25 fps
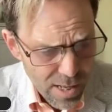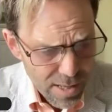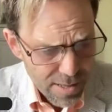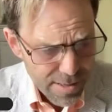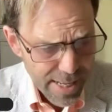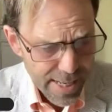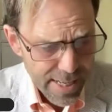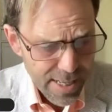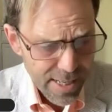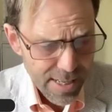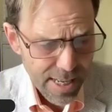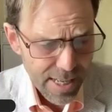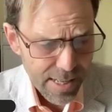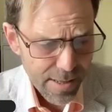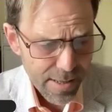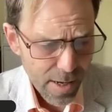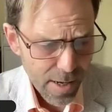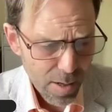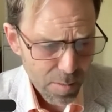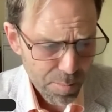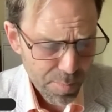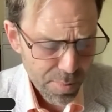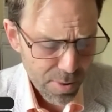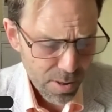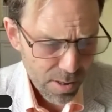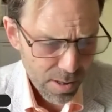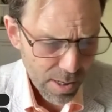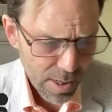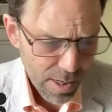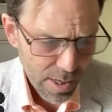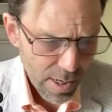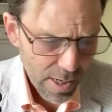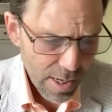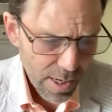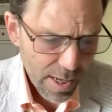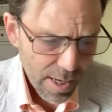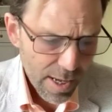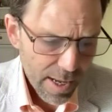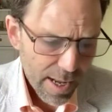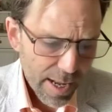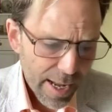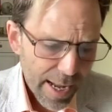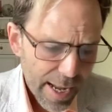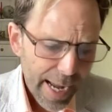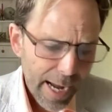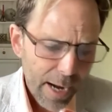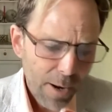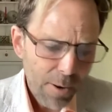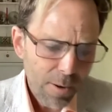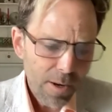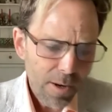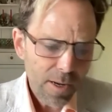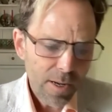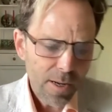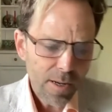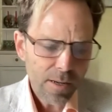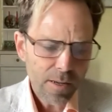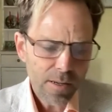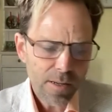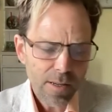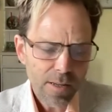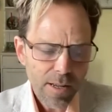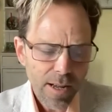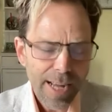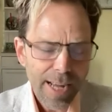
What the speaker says: Second example, our